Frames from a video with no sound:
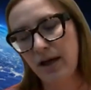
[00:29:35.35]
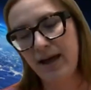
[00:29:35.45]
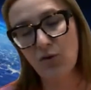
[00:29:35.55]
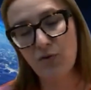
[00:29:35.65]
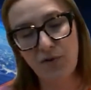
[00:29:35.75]

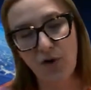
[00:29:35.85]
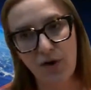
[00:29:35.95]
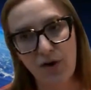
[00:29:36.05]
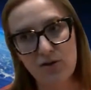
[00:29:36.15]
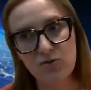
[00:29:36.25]
and
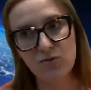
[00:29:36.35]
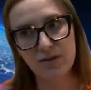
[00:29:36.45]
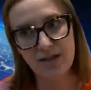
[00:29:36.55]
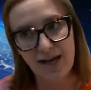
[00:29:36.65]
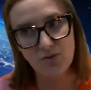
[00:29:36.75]
avoid
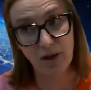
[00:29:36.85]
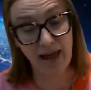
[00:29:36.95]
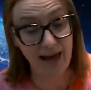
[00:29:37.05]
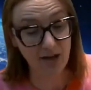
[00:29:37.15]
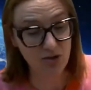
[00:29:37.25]

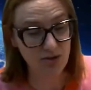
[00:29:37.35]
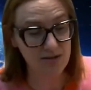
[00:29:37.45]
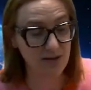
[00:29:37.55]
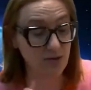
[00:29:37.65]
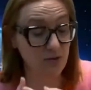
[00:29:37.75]
unilateral
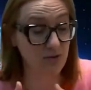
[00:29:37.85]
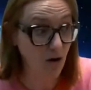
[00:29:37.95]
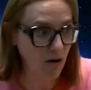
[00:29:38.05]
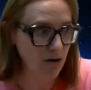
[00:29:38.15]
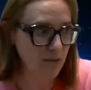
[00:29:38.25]
actions that could
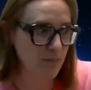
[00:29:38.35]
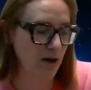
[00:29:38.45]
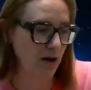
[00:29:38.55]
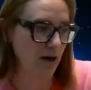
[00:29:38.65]
harm